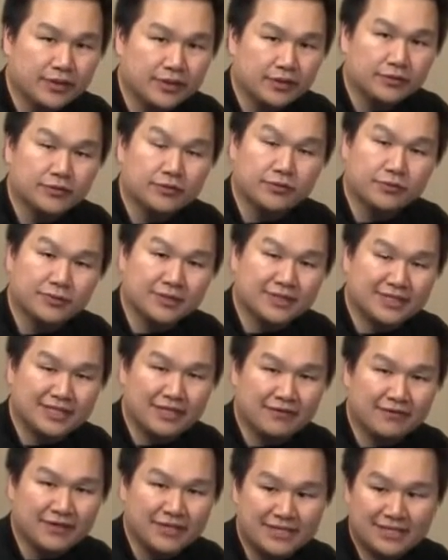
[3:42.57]
you will
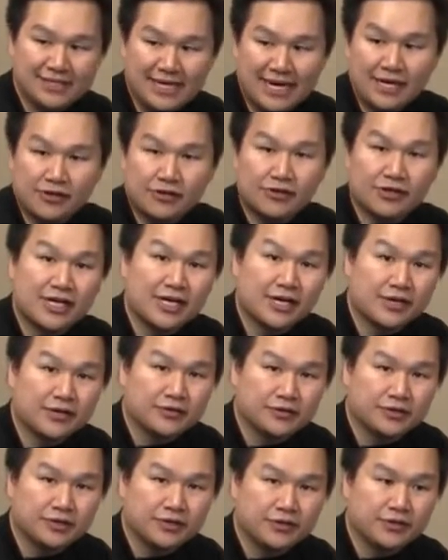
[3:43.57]
receive a standard
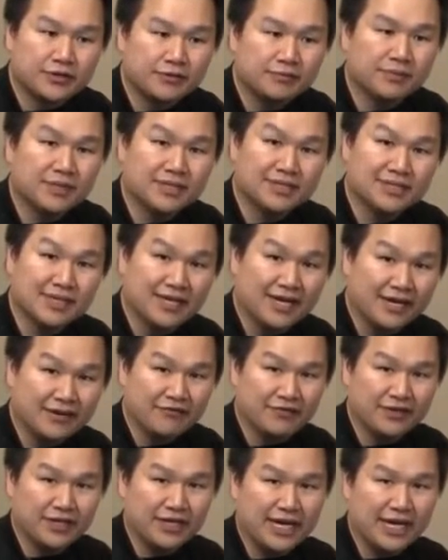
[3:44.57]
carriage return plus line
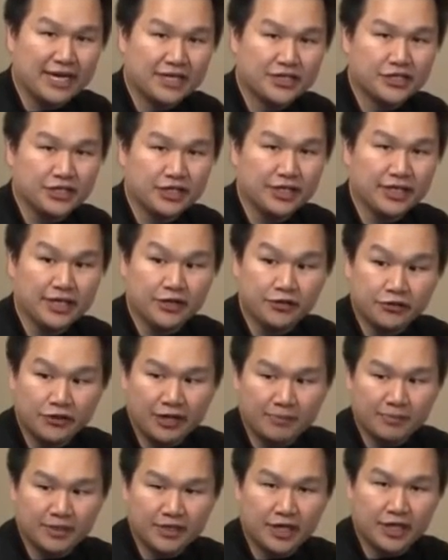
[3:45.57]
feed action in your
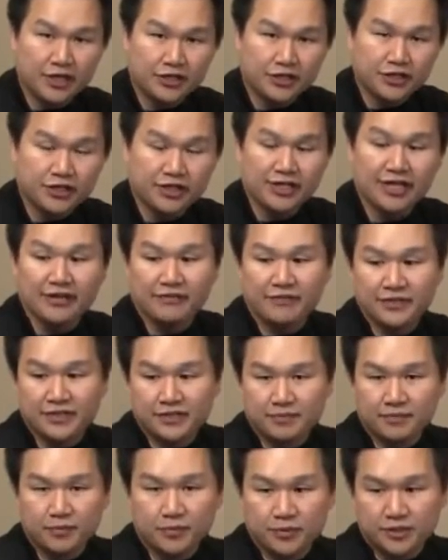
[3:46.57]
application if it
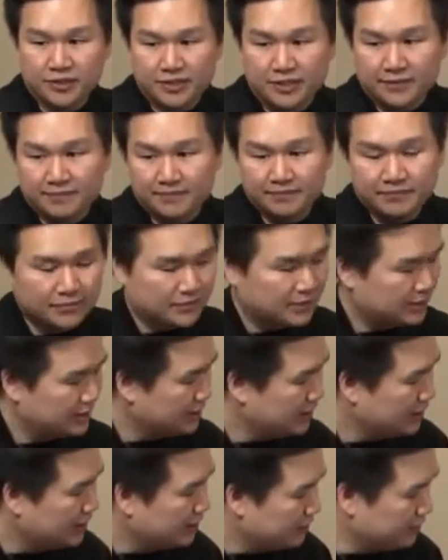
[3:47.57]
supports it.
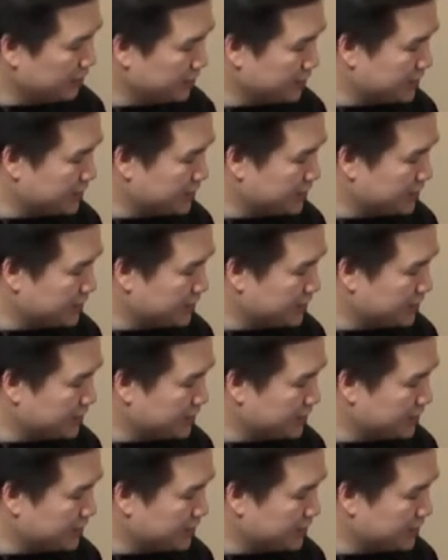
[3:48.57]
For